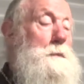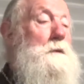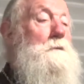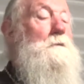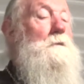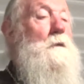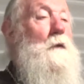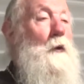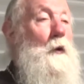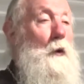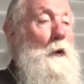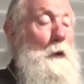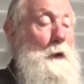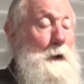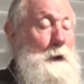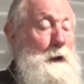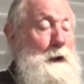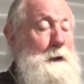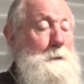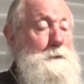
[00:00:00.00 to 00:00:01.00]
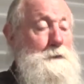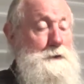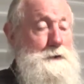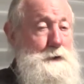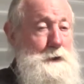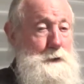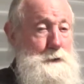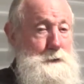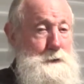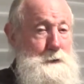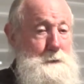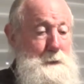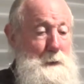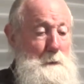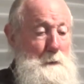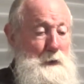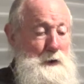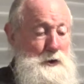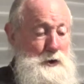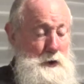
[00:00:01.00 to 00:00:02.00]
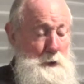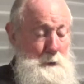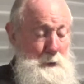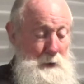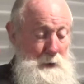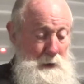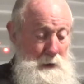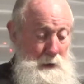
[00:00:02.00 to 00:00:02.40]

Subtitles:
before he was chosen to be bishop.